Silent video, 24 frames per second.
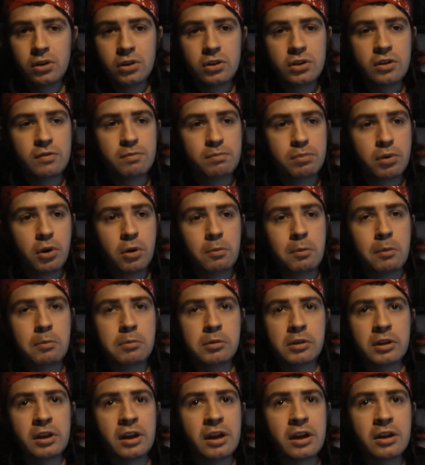You've
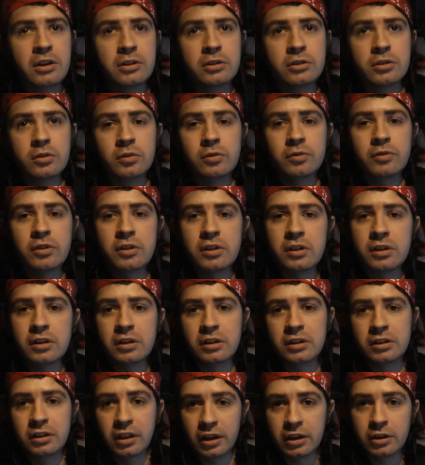probably heard of the
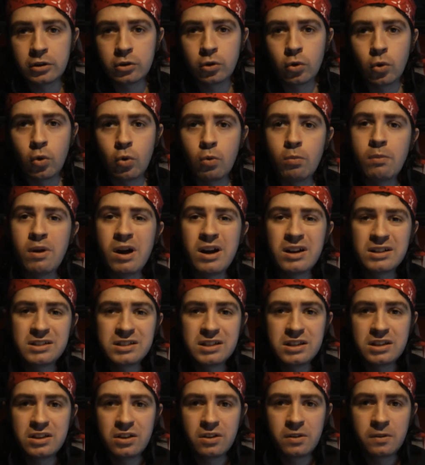Glencoe
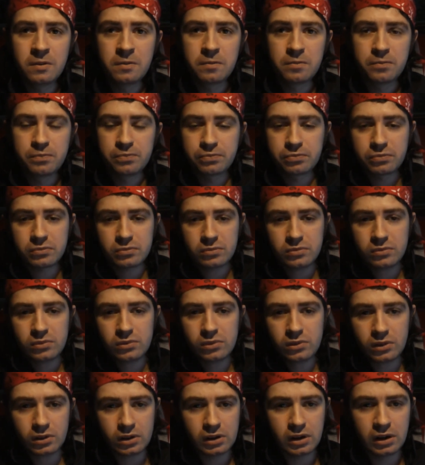massacre,
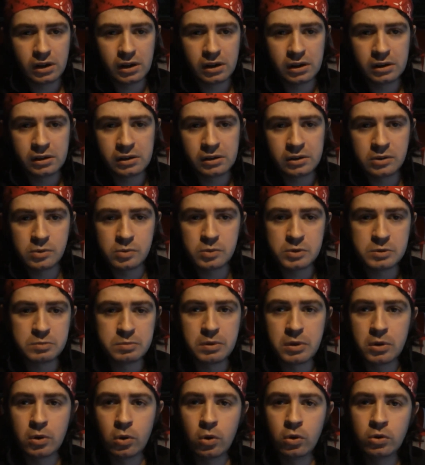and it was
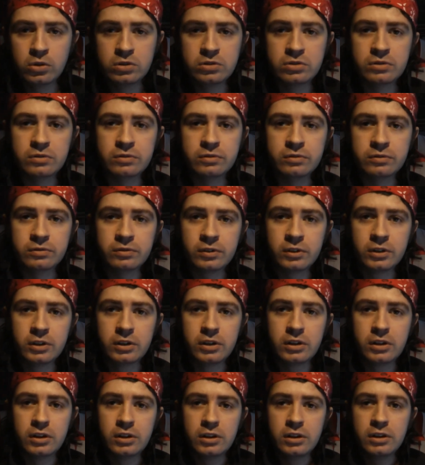because of
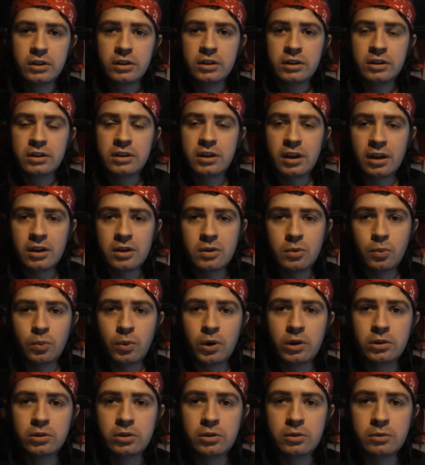King
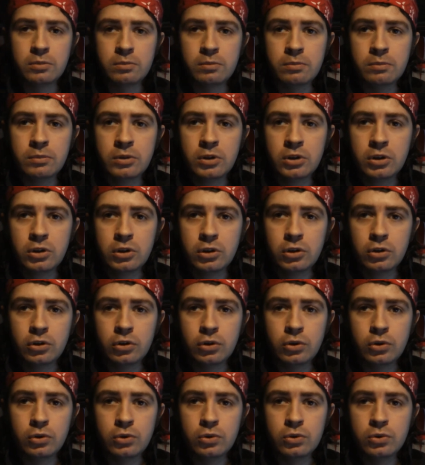William,
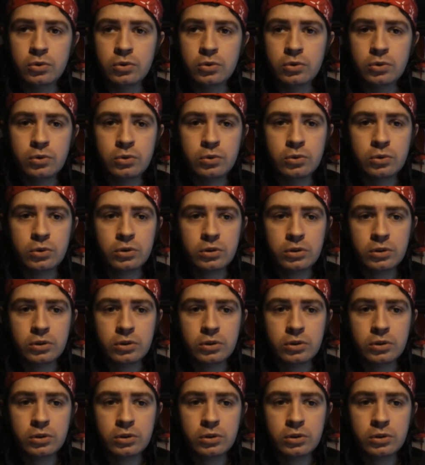who